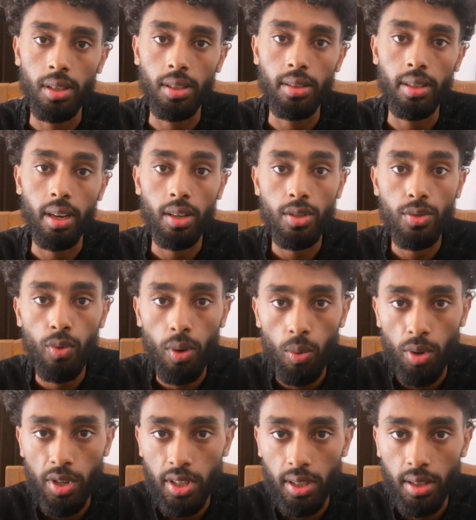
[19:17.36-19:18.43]
thanks for
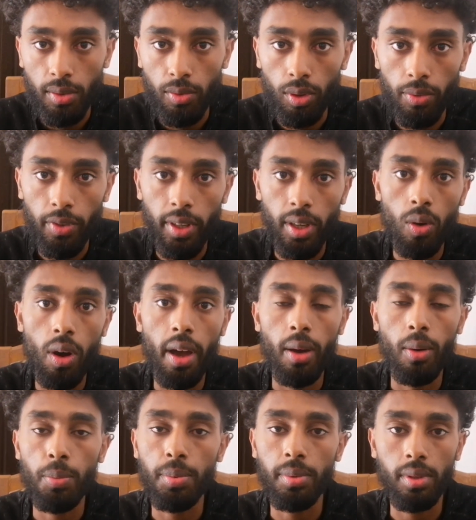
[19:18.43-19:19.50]
watching the full video. I
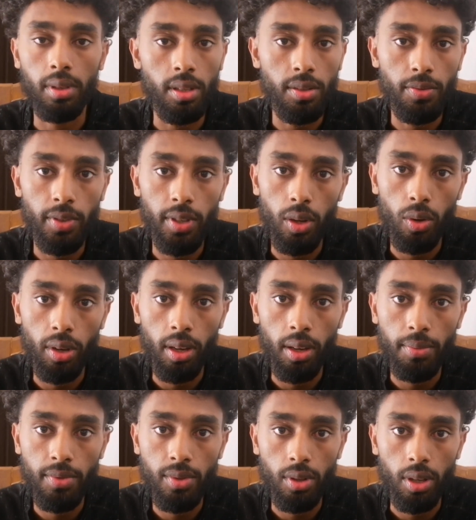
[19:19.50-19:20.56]
hope this video
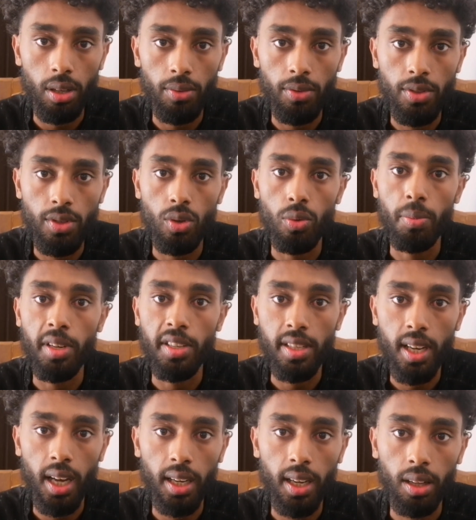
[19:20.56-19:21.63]
gives you basic
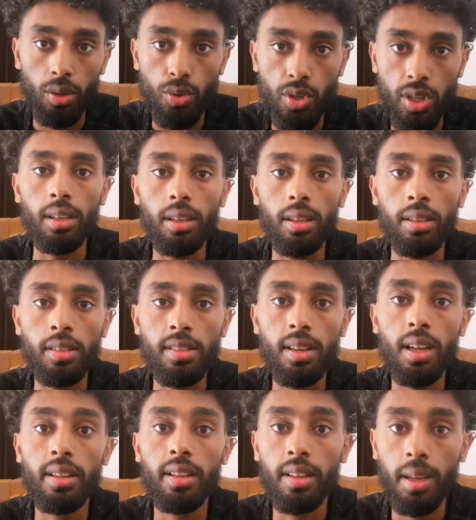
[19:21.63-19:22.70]
analogy. It's not
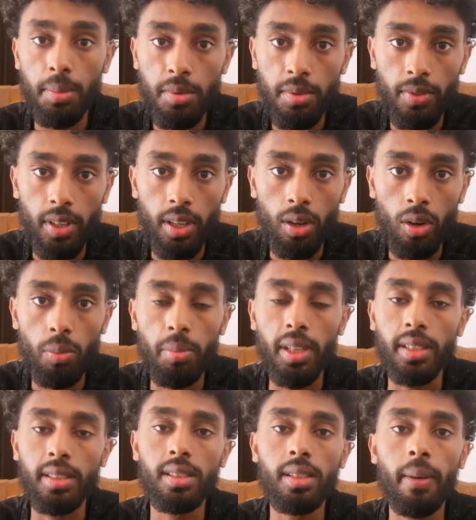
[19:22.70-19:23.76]
a devs video, but
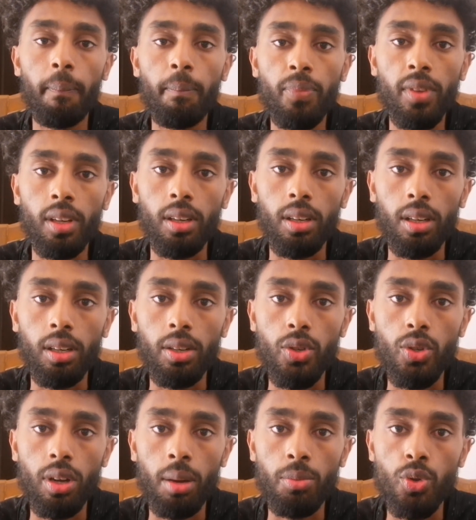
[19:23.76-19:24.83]

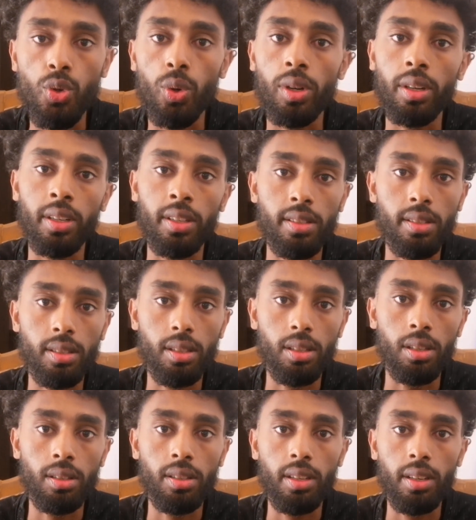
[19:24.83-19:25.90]
I'm sure
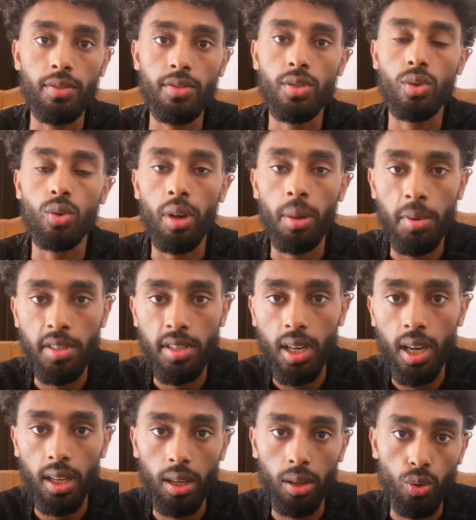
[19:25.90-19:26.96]
it gives you a basic
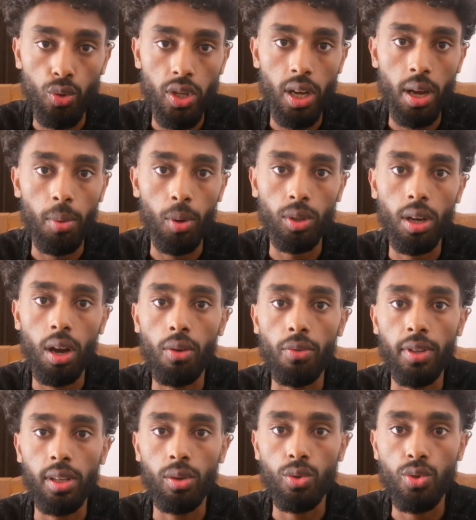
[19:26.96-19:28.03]
analogy about how
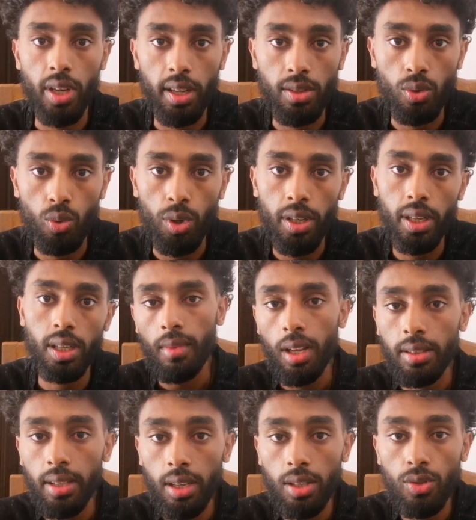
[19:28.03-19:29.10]
video chats work.
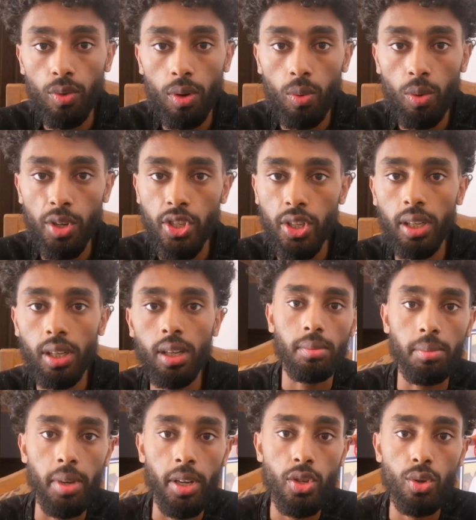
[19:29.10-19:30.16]
Thanks for watching.
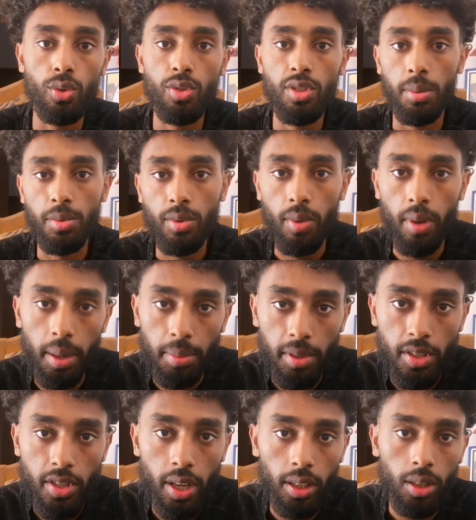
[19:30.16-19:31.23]
Make sure to subscribe to the
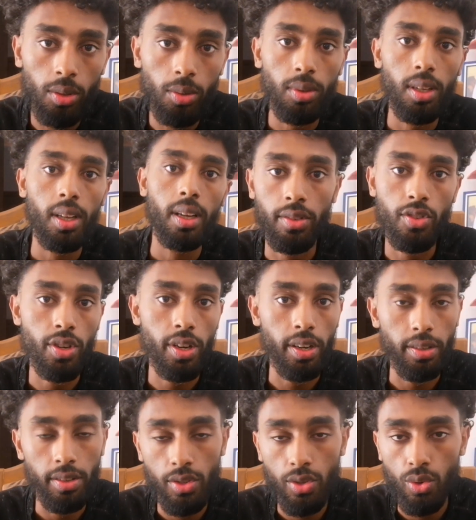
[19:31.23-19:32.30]
channel, share
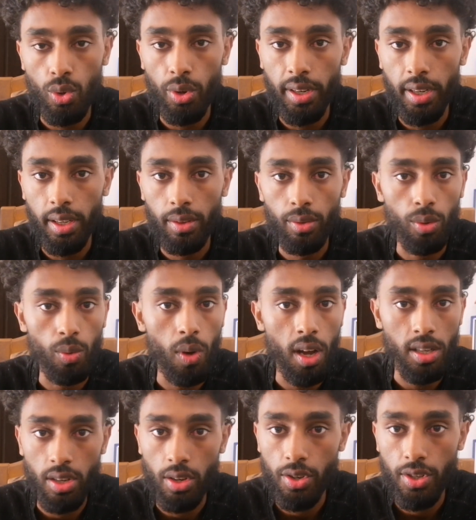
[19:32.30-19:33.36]
this journey to
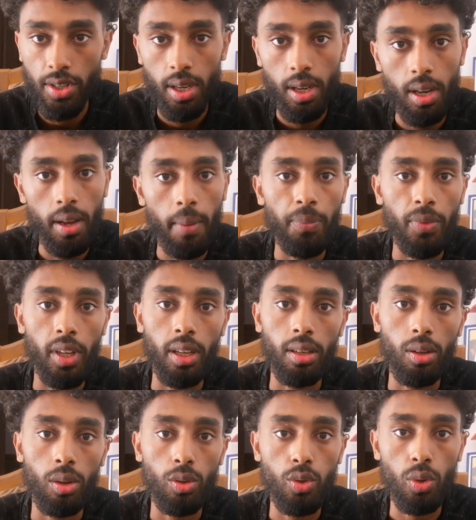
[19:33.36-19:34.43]
others, and
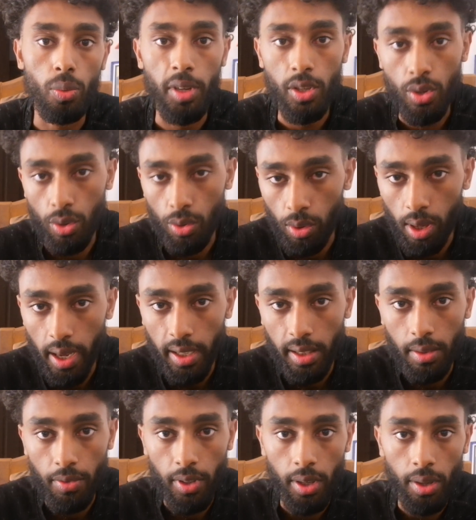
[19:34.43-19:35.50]
also make sure to like the
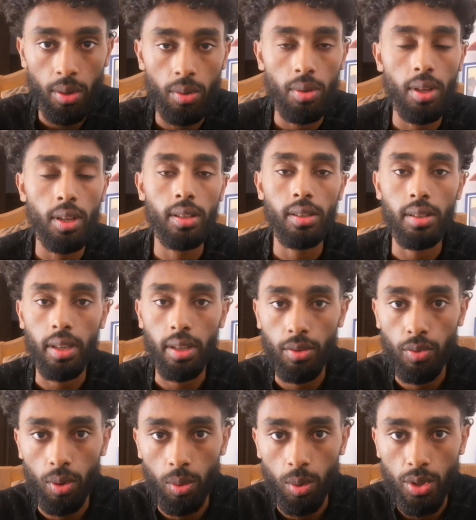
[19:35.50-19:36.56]
video. Thank you
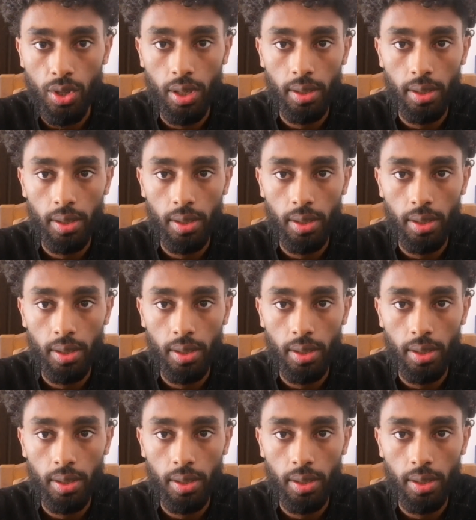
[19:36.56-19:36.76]
for watching.